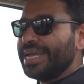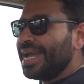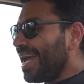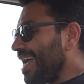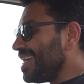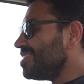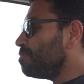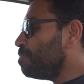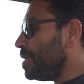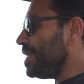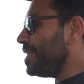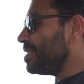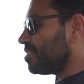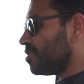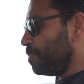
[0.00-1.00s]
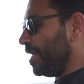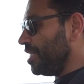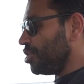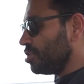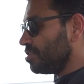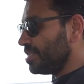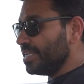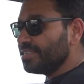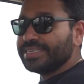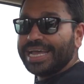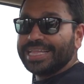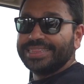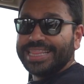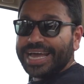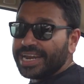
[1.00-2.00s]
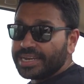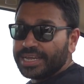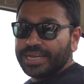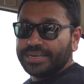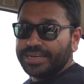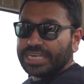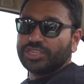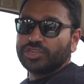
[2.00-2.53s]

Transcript: has been its spaciousness, and that does